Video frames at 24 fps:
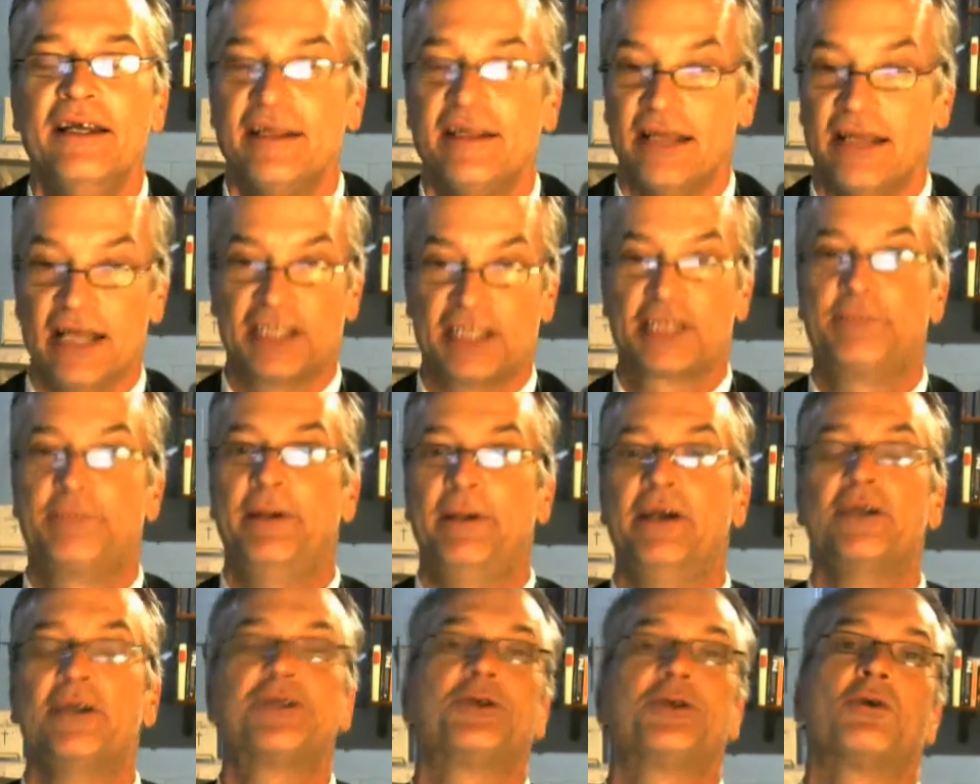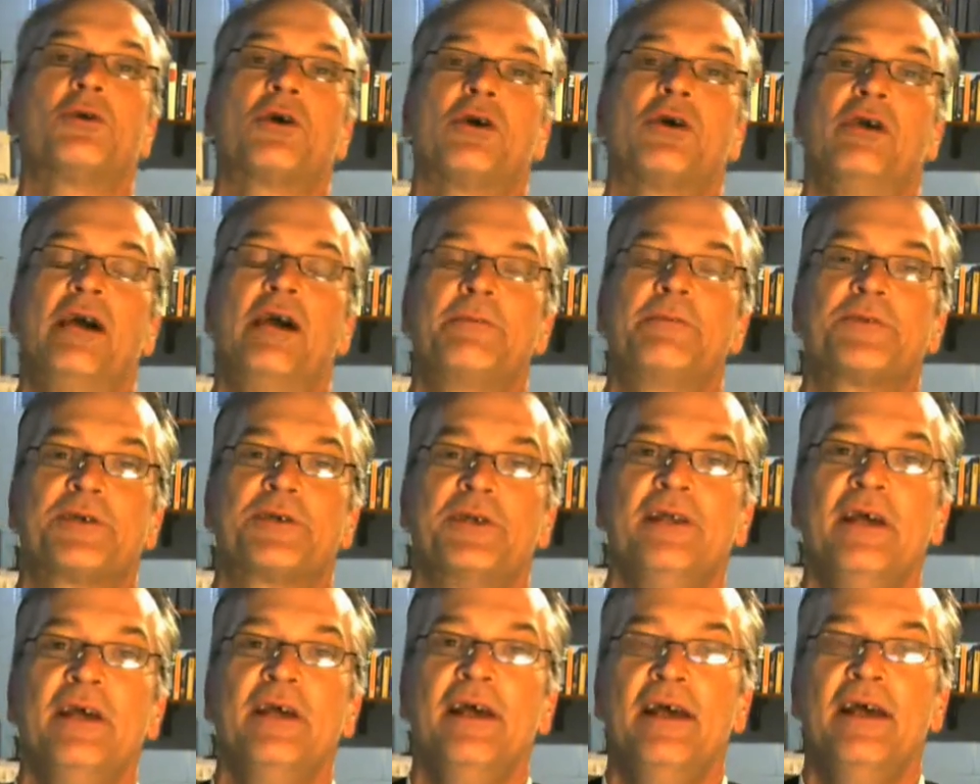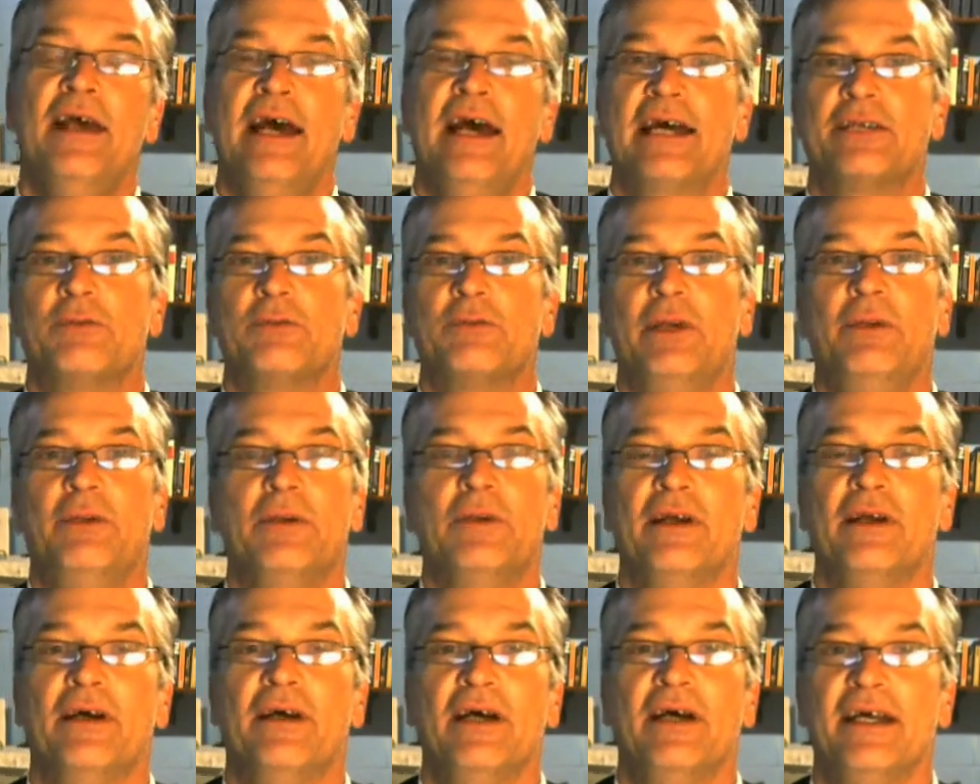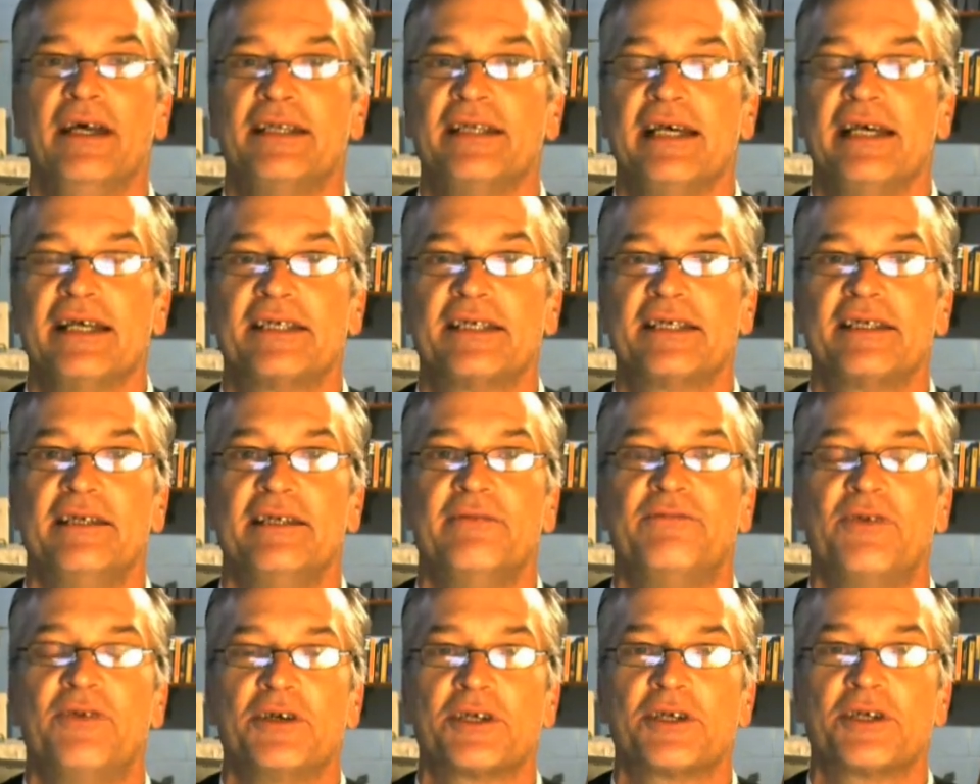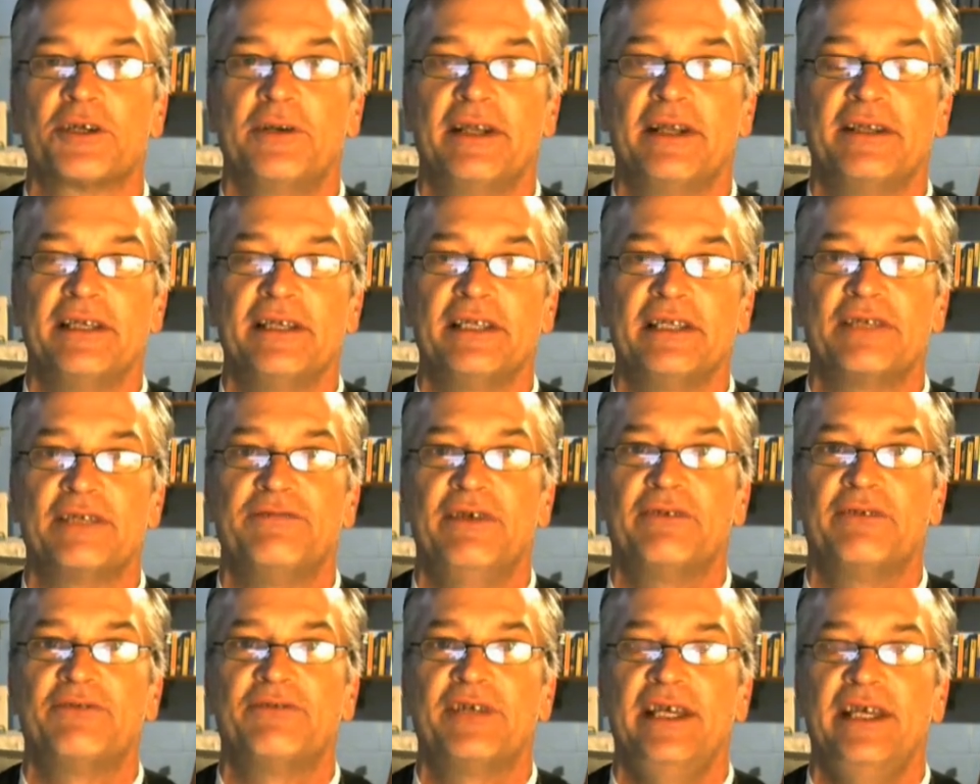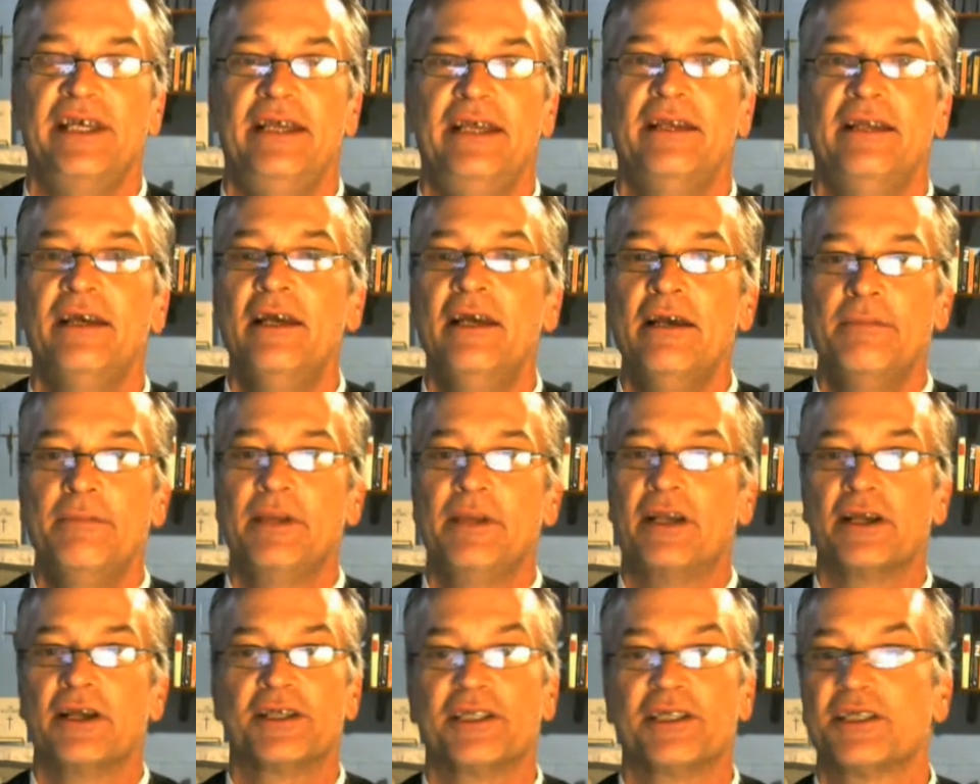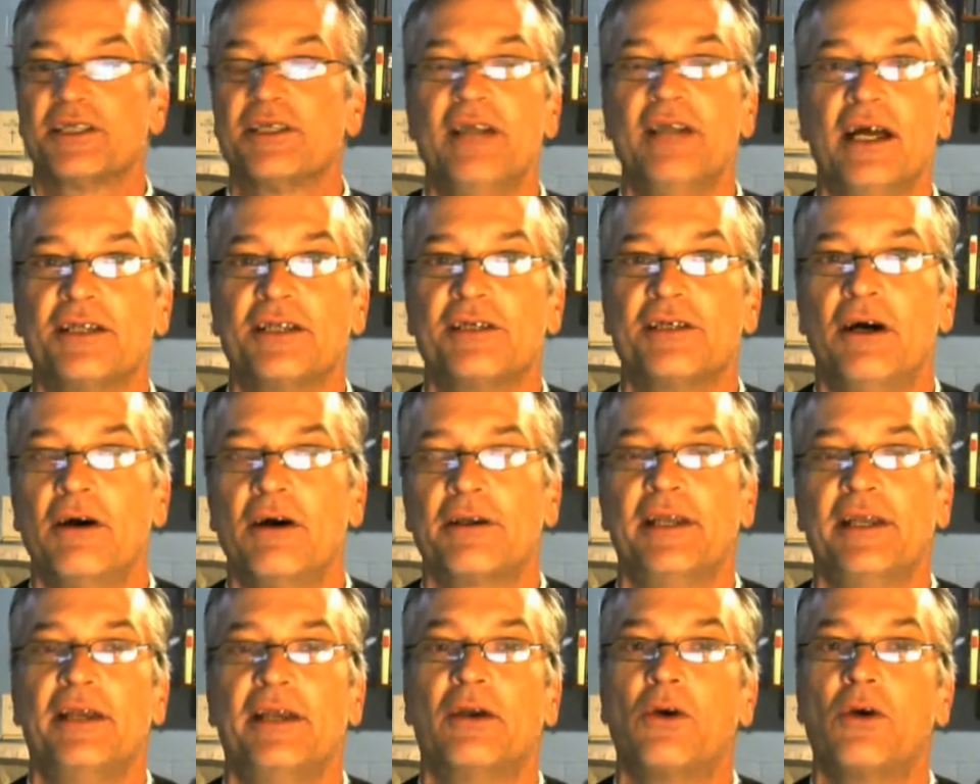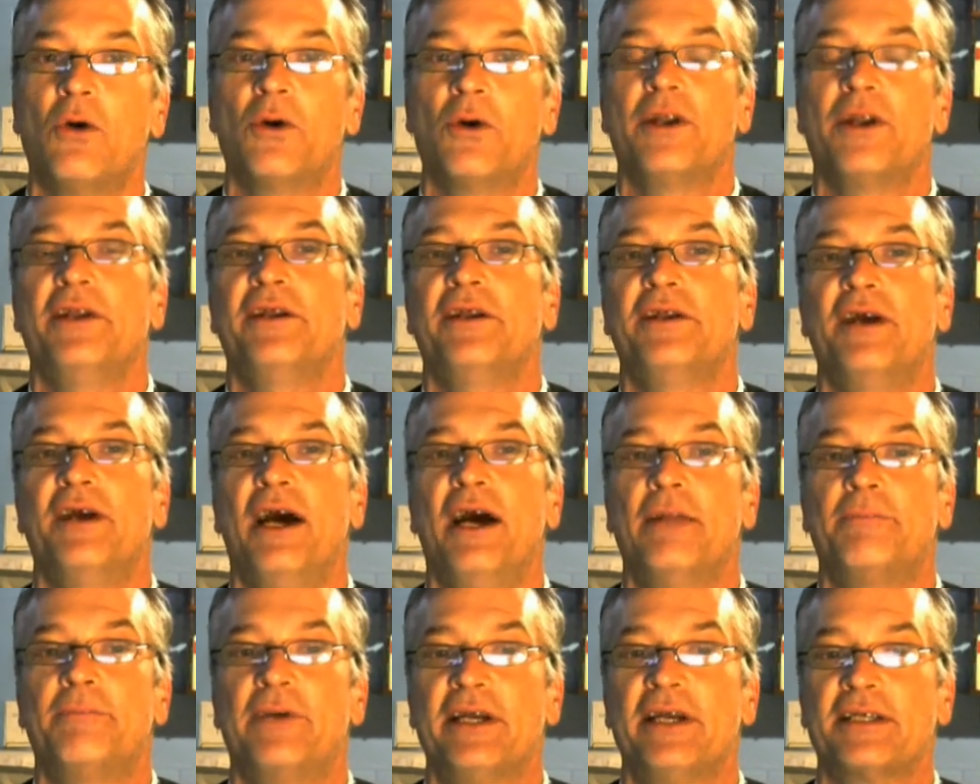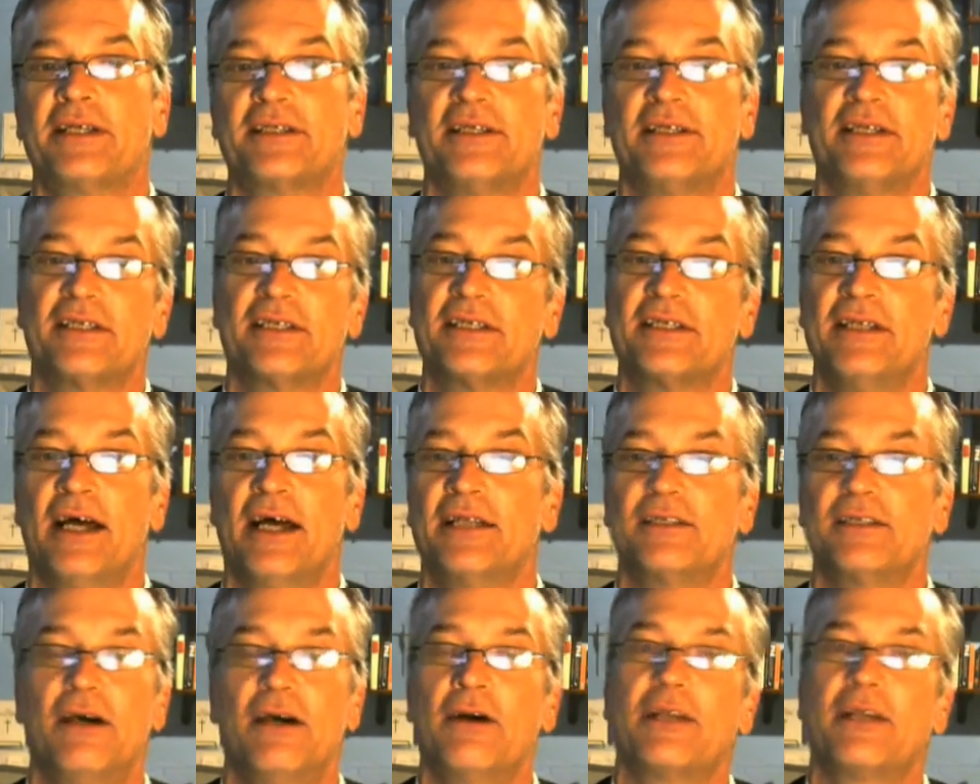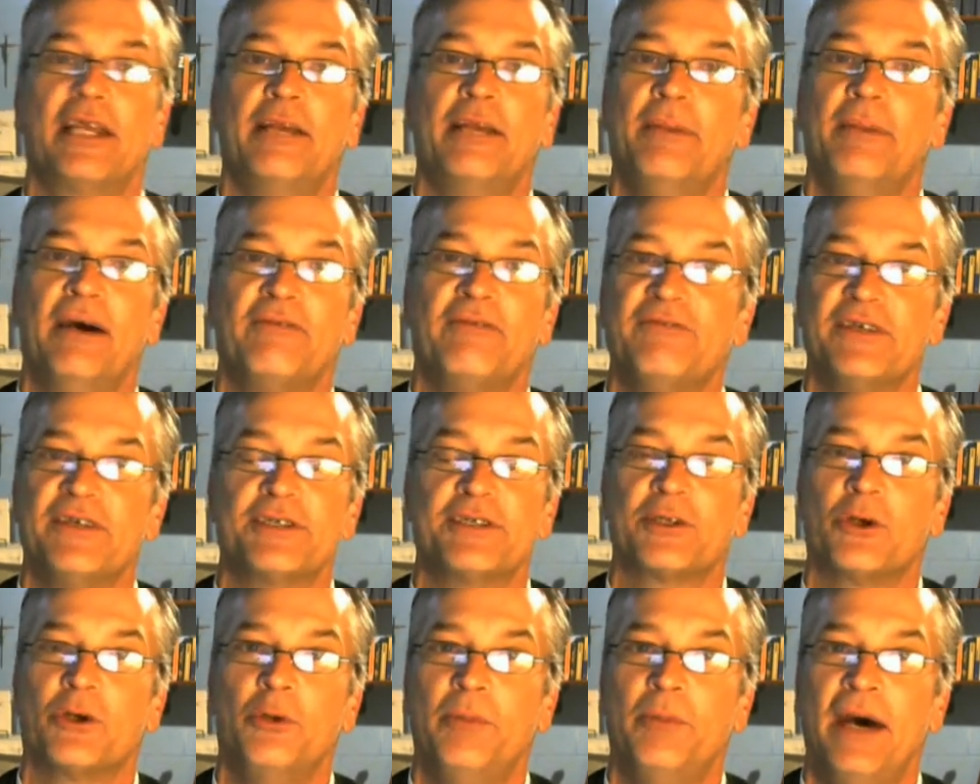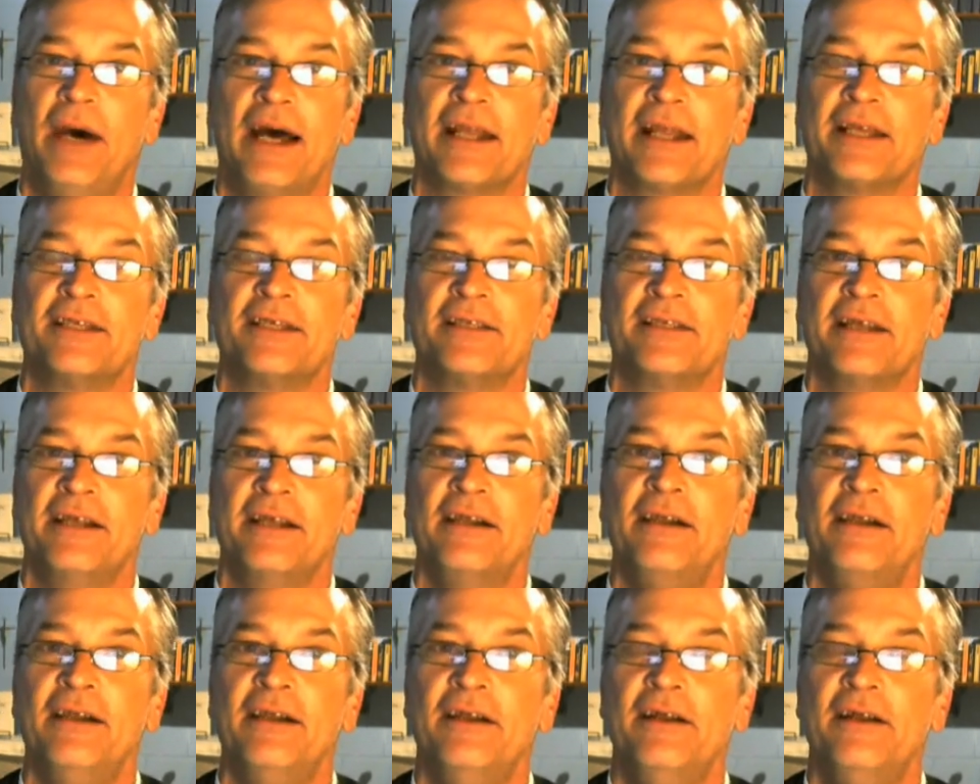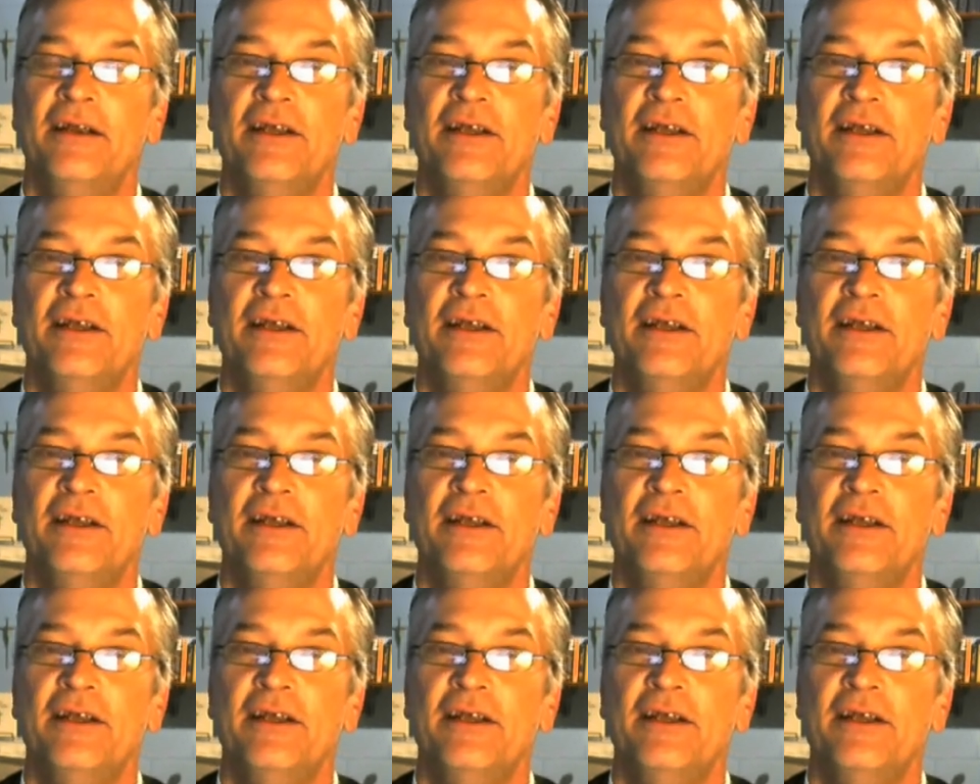Not spiritual corruption, as we would attest in 1 Corinthians 15, because it's not talking, according to Don Preston, it's not talking about physical bodies there.